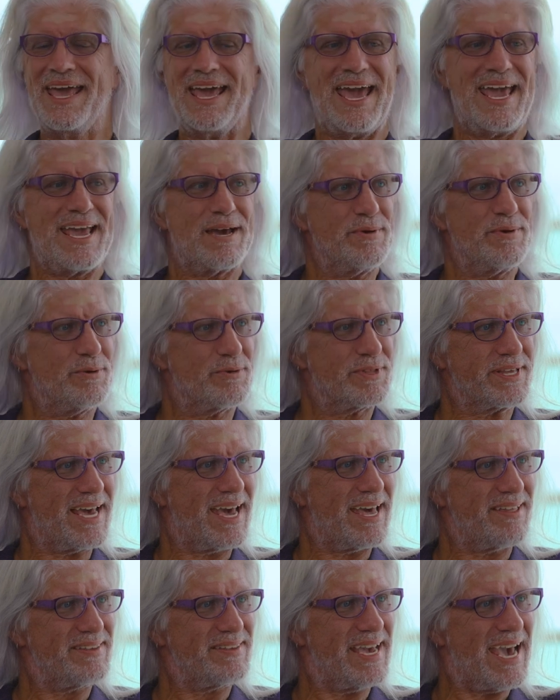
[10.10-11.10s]
Hey, I'm here with
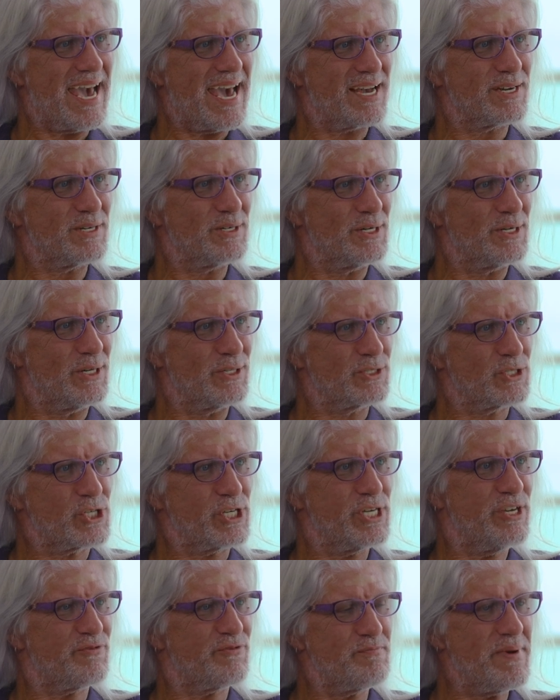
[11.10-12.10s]
Cathy Hackl,
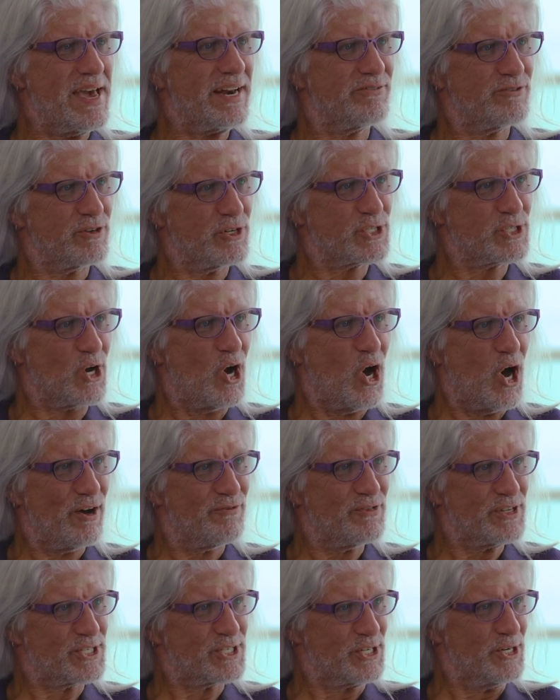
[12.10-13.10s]
Chief Metaverse
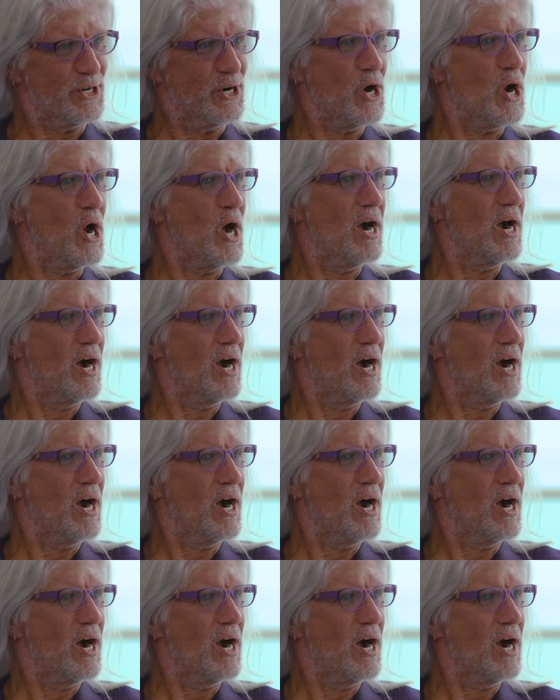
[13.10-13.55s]
Officer.